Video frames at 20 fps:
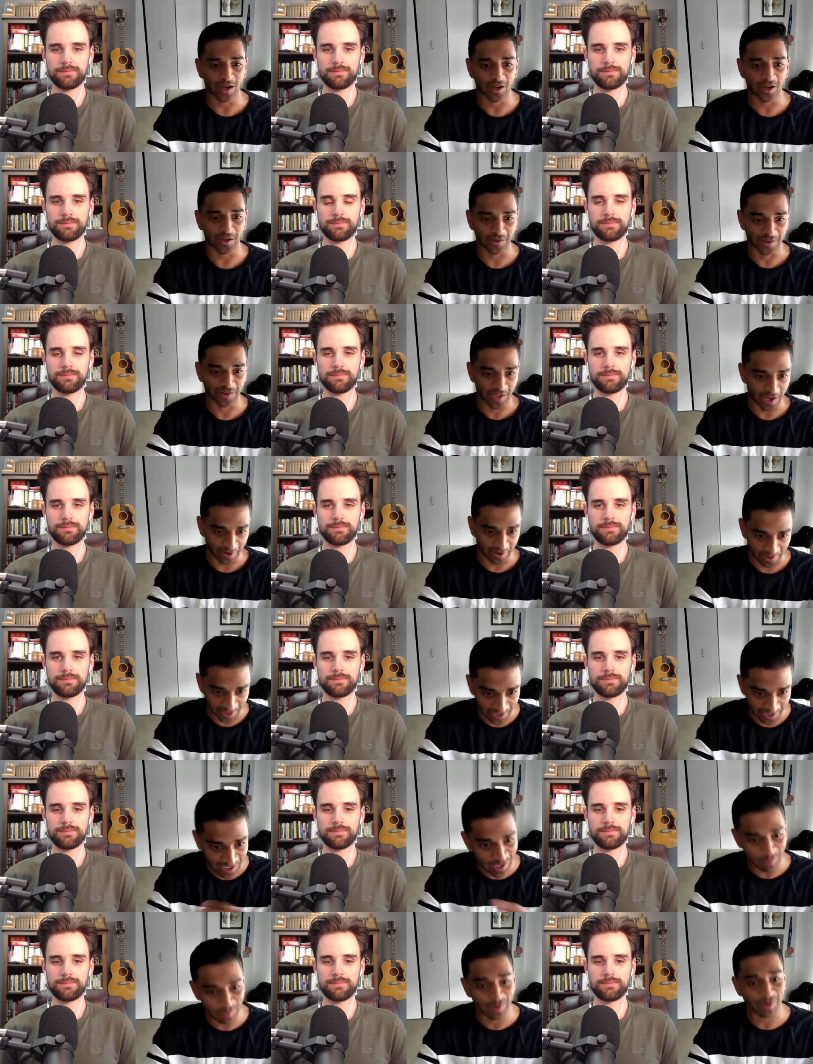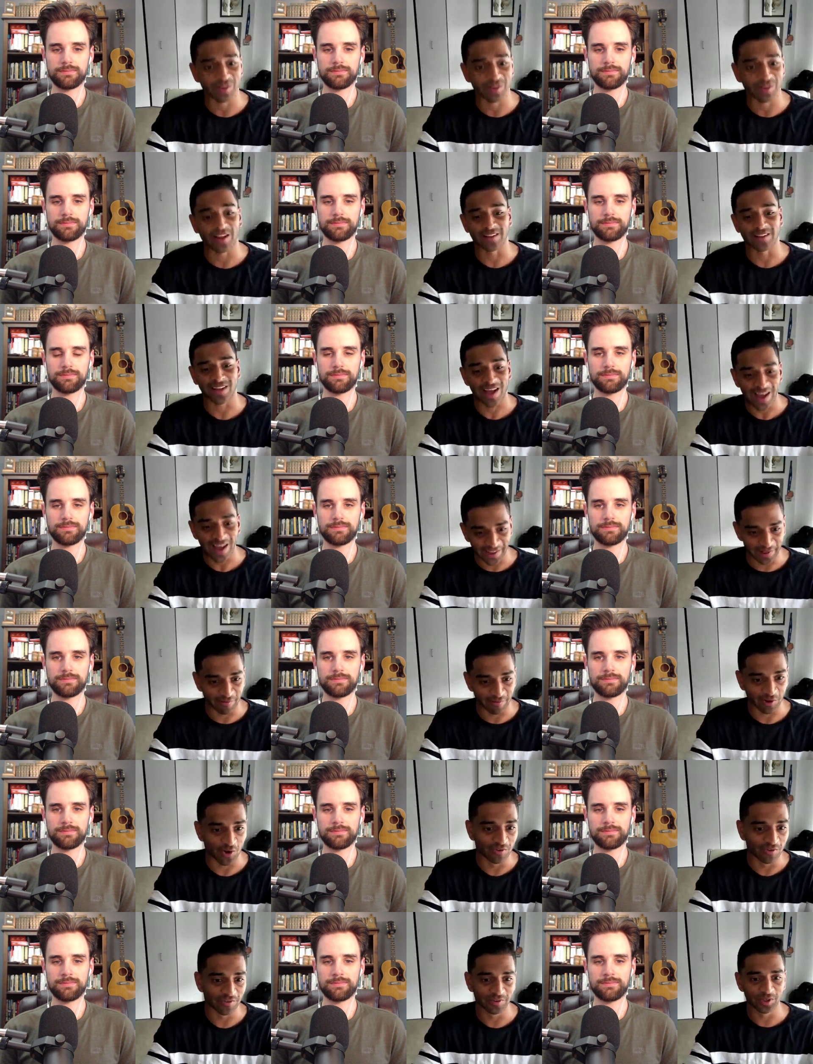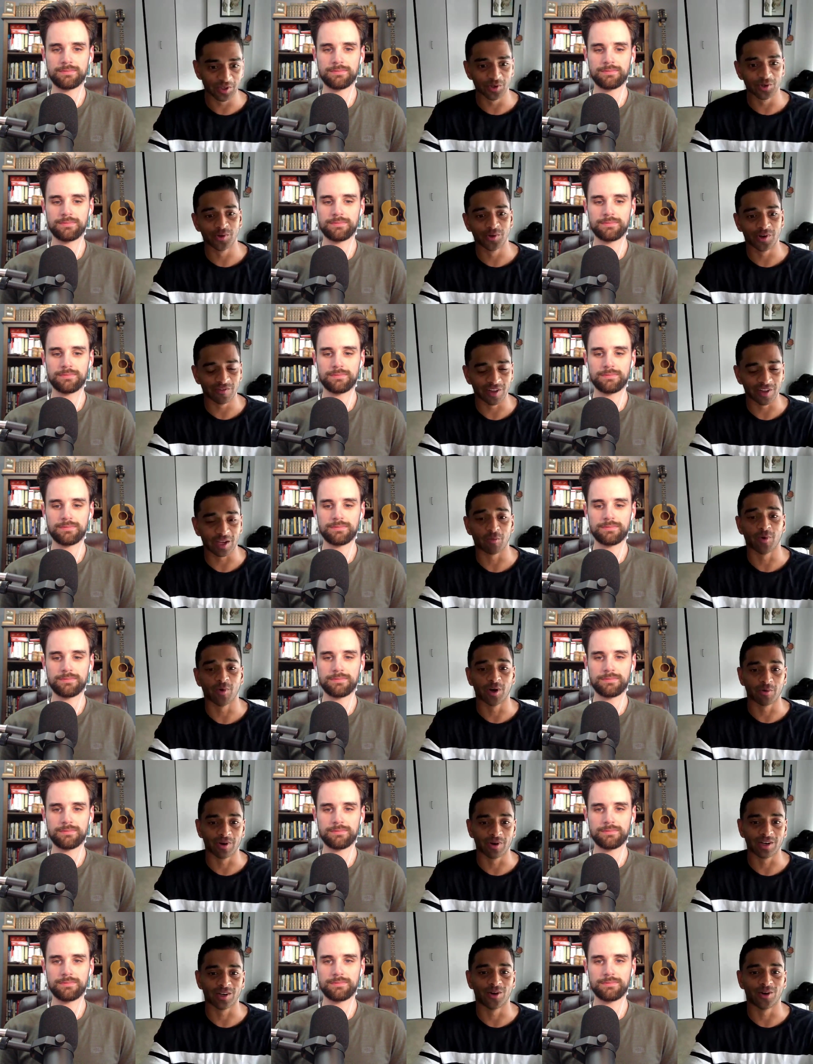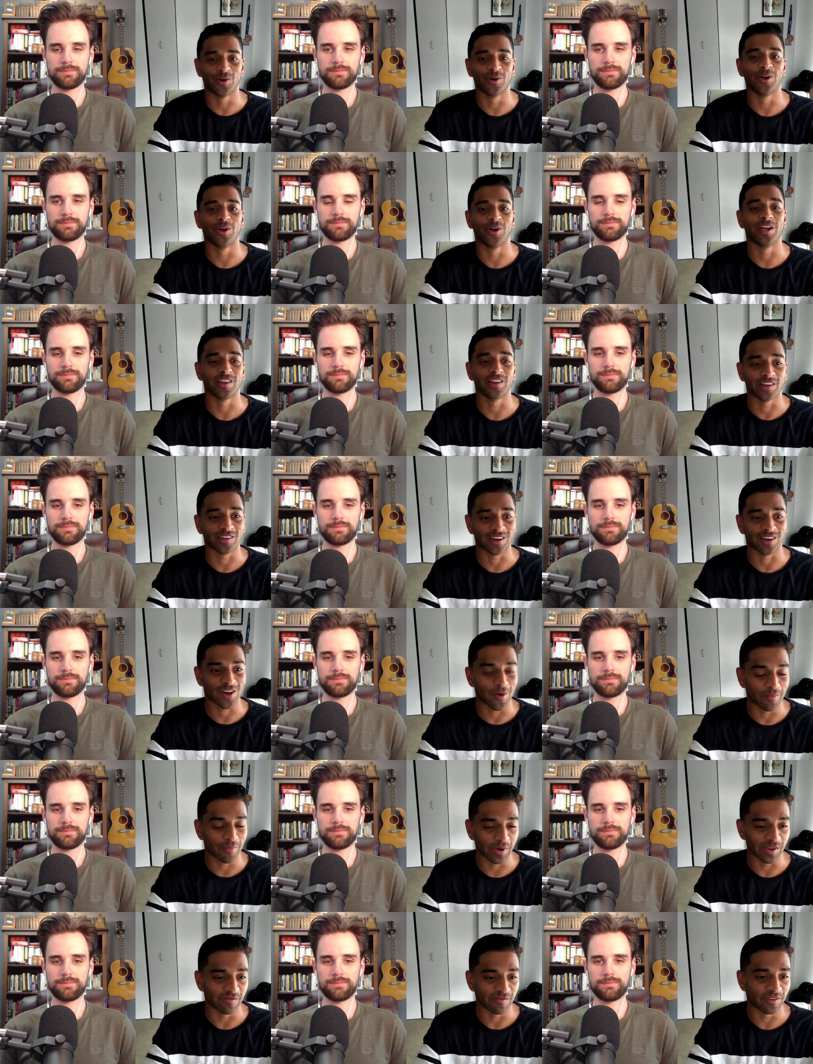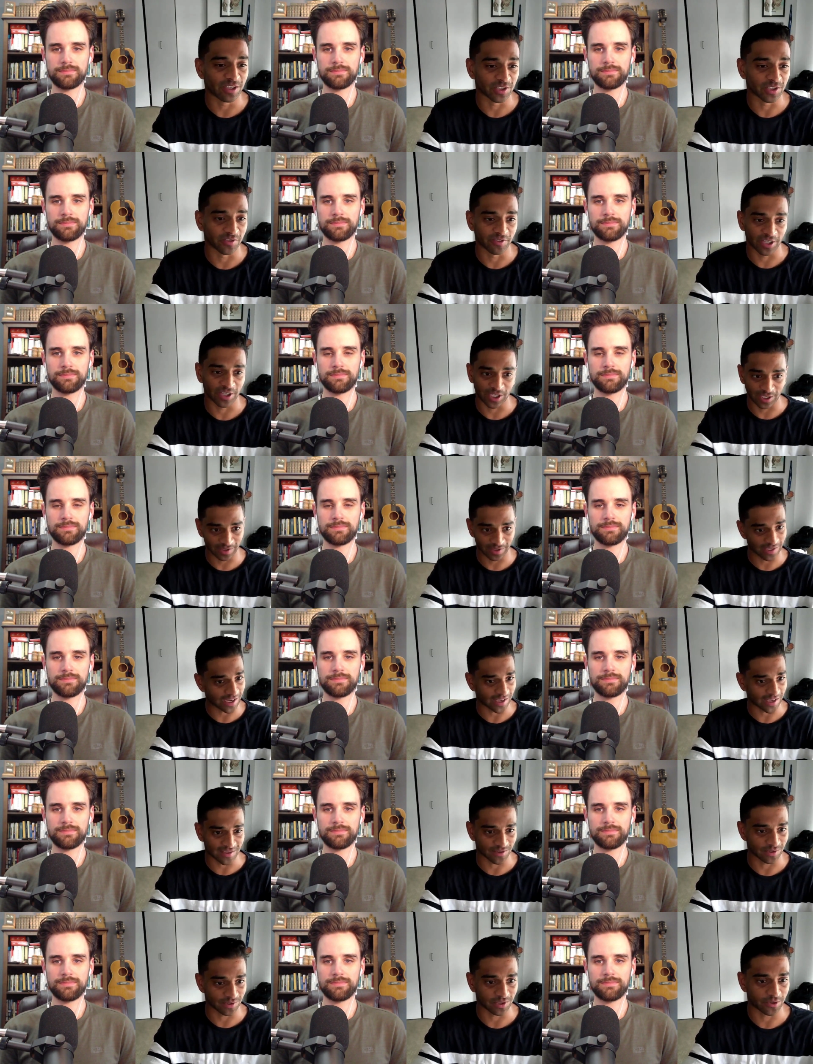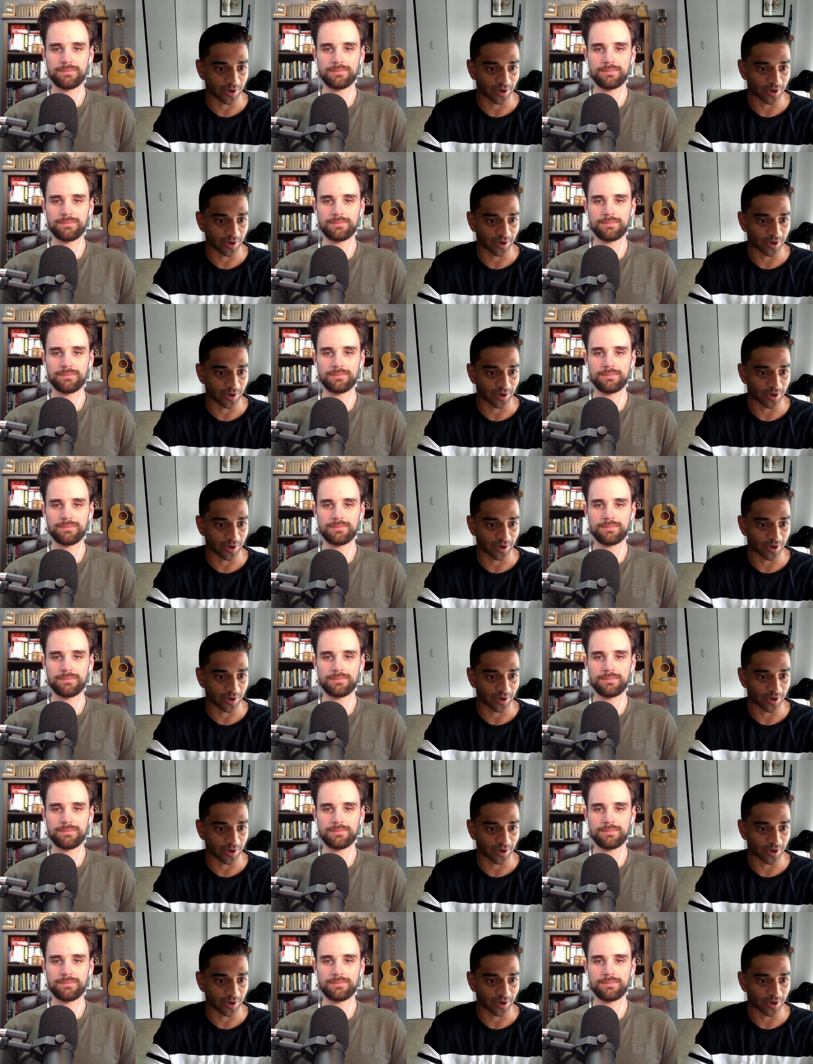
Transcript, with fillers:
Speaker 1: kind of like keeping like the high-level overview of like where we're going and the company vision very in line.